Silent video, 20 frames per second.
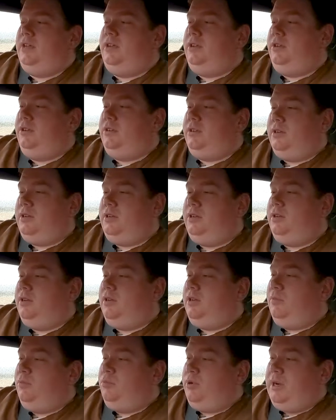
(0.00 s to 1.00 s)
You can
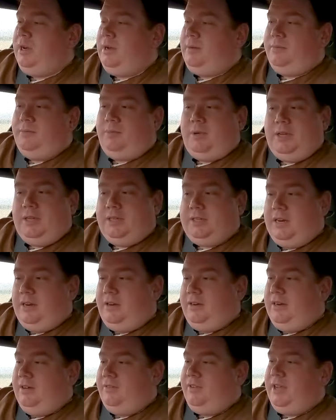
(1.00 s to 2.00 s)
bring up
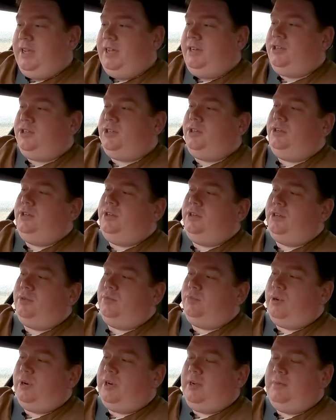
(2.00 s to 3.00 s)
satellite navigation, you
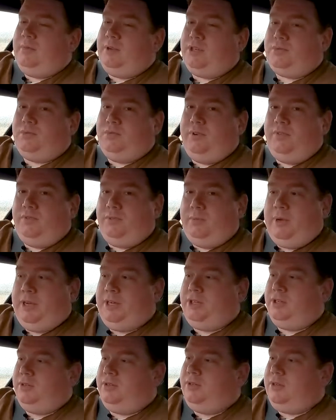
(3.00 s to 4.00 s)
can bring up much more
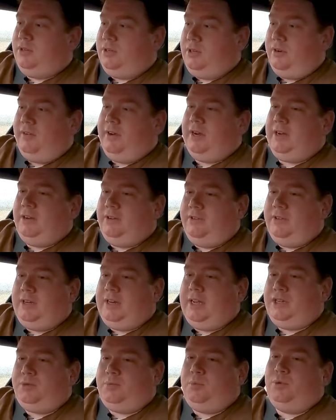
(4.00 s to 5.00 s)
information directly on the
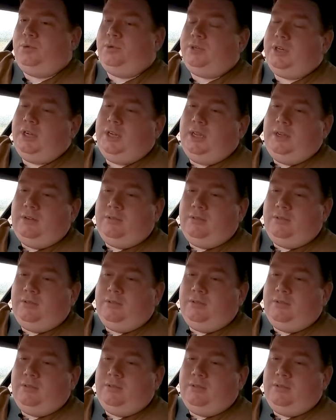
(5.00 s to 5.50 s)
dashboard